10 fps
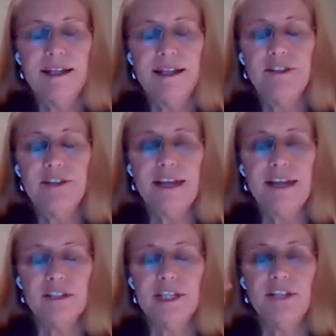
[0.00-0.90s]
And he
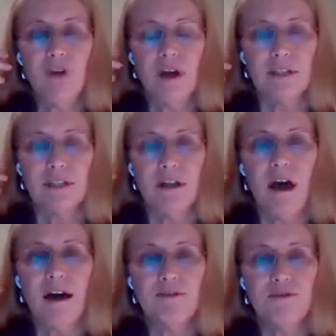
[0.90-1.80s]
draws a
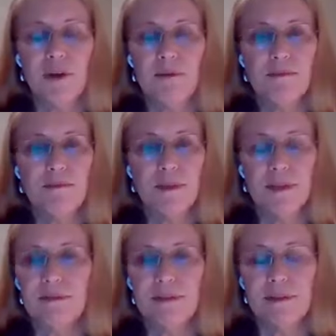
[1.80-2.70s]
lot from
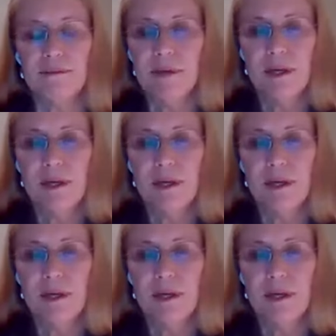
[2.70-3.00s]
the